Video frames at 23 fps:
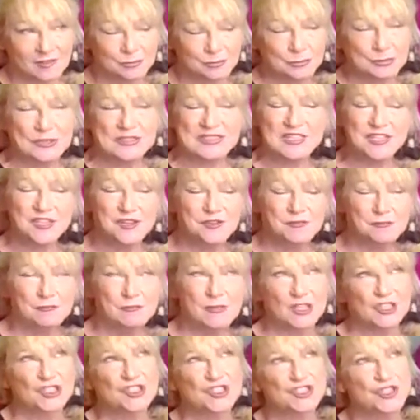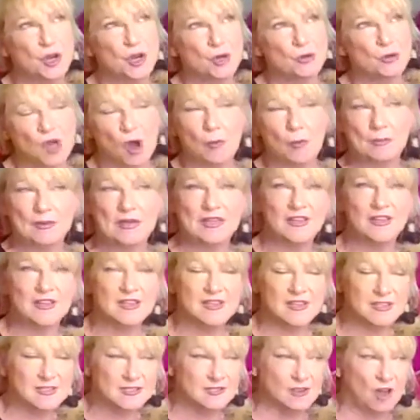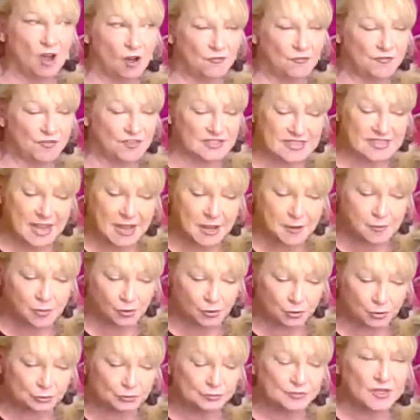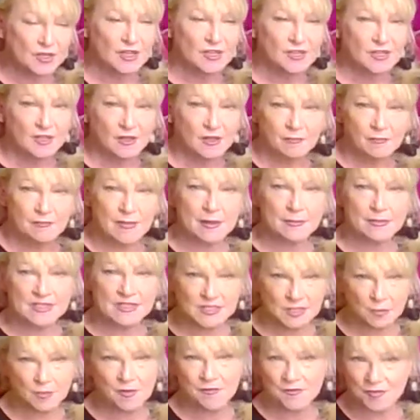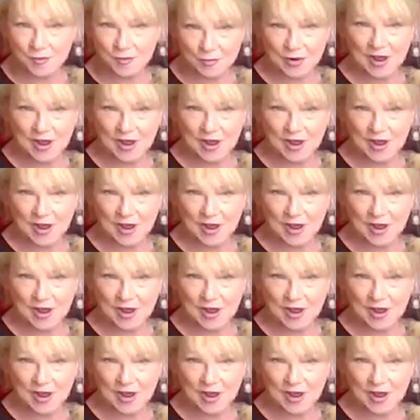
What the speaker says: pretty much no topic is off the table. Maybe some of them will